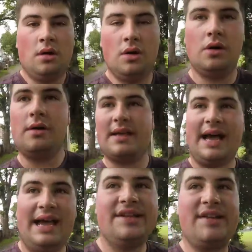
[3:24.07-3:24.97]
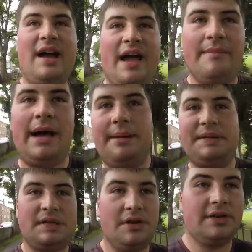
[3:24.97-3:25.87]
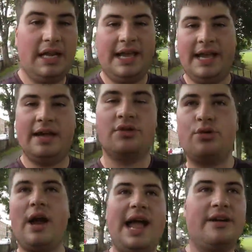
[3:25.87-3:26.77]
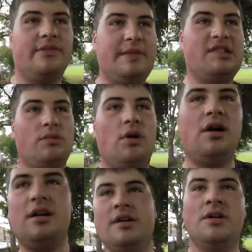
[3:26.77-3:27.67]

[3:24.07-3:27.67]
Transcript: Oh, guys, I am absolutely wrecked from this walk.